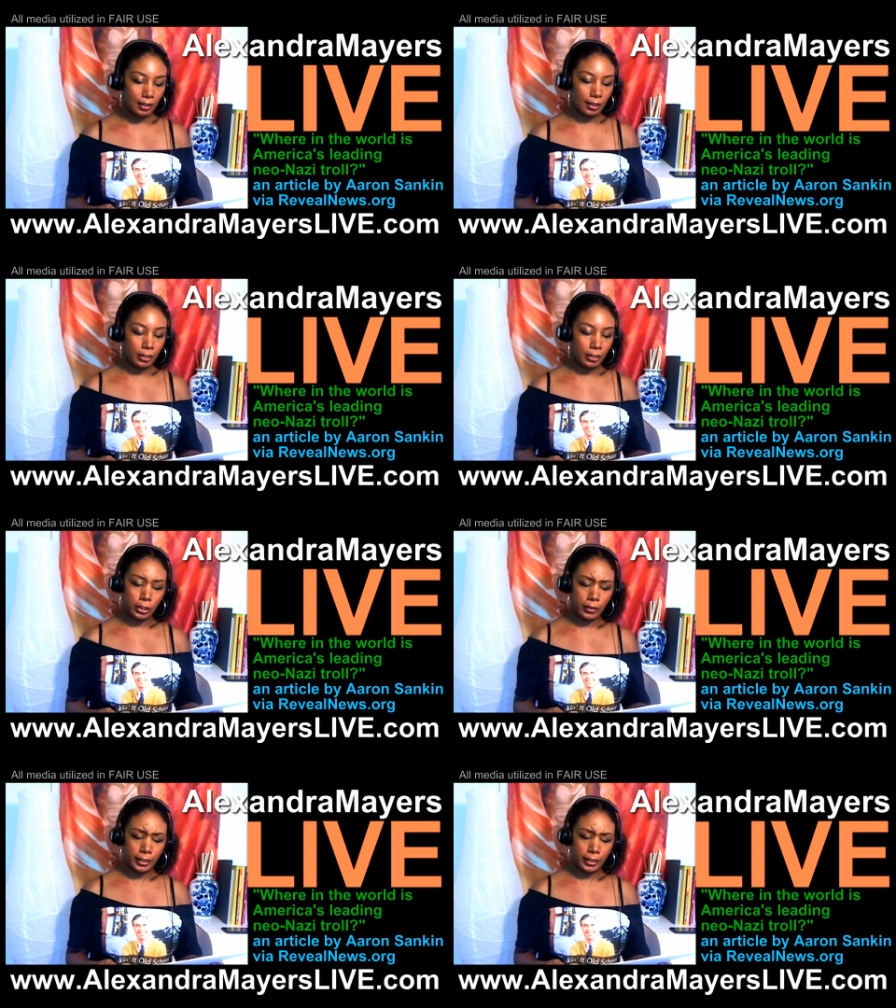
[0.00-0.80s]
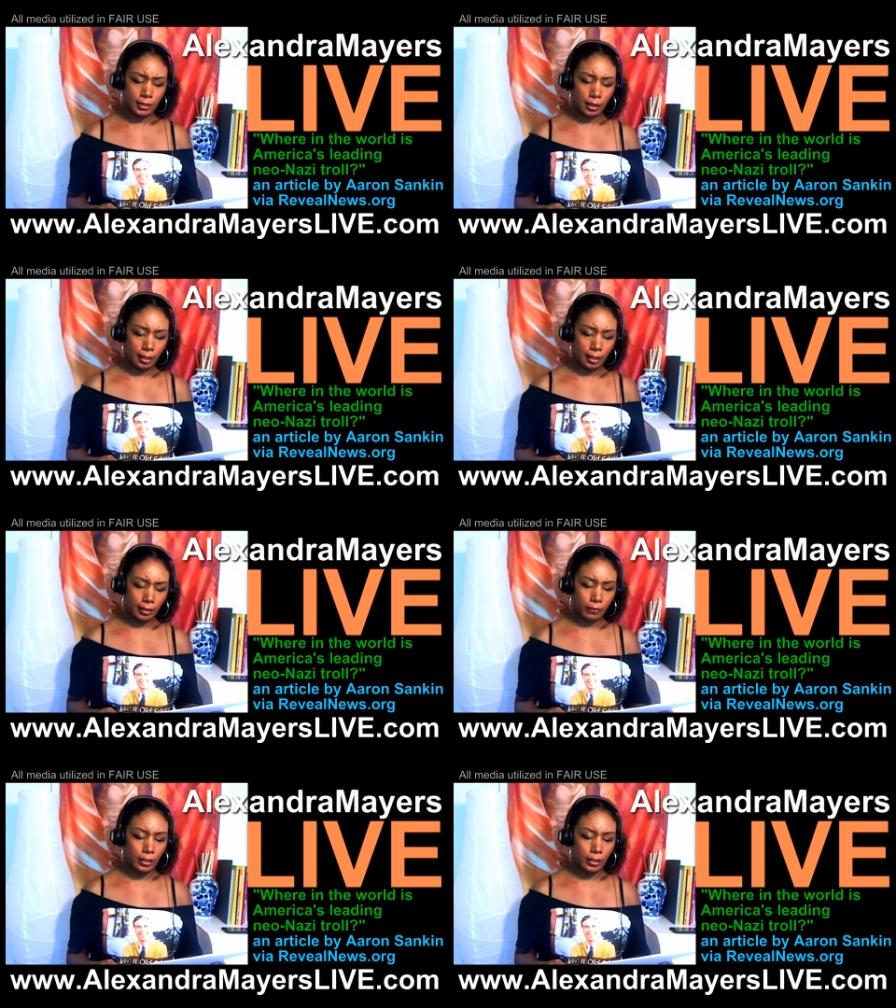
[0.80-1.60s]
Nigerians
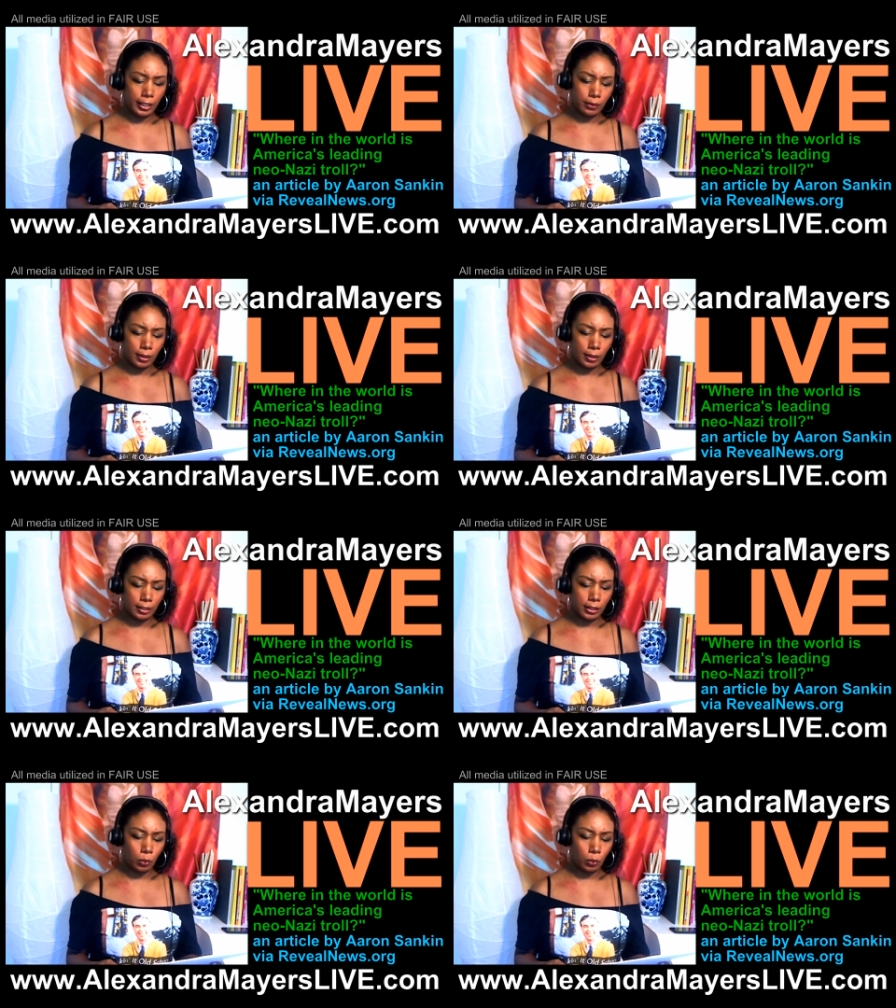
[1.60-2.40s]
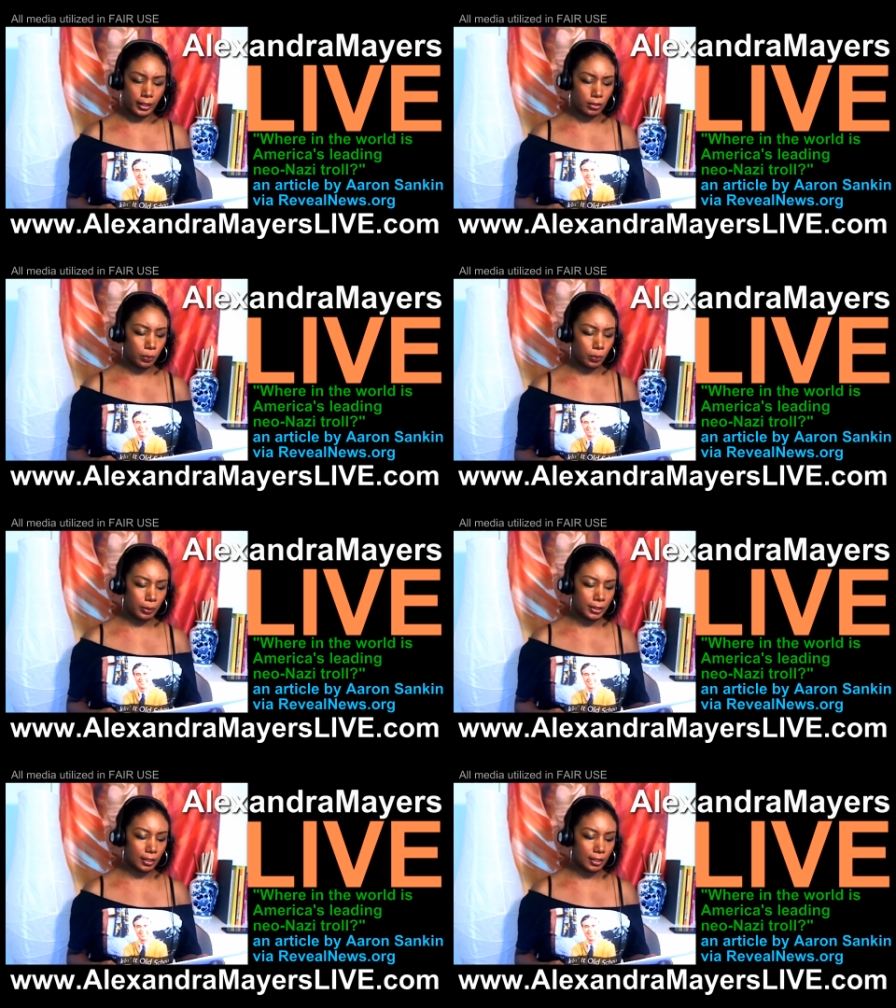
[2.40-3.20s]
Love Neo-Nazi White
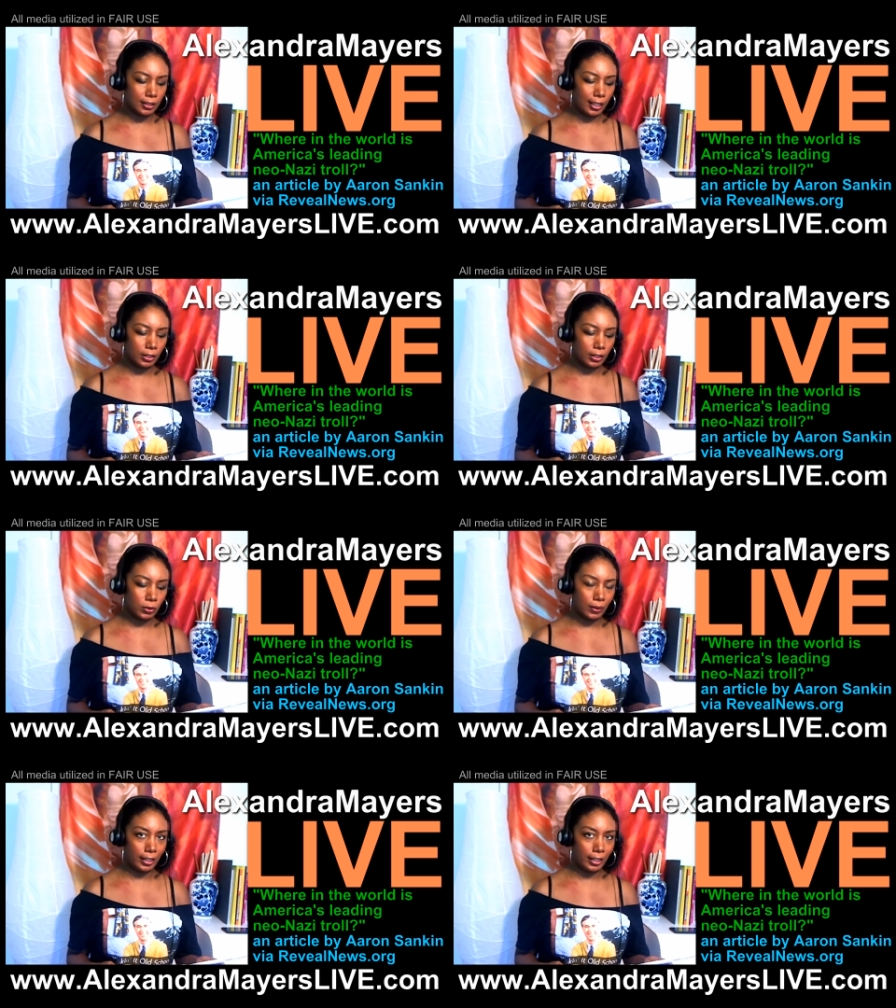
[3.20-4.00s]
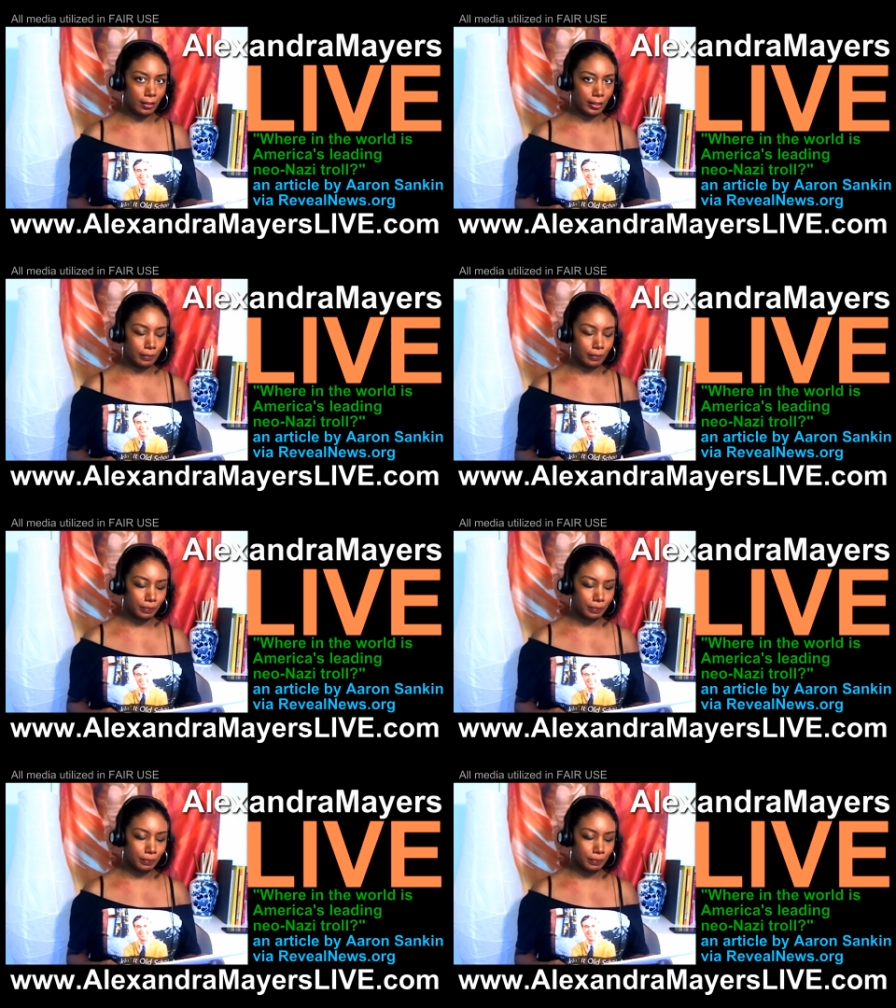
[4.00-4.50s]
Supremacist Andrew Anglin,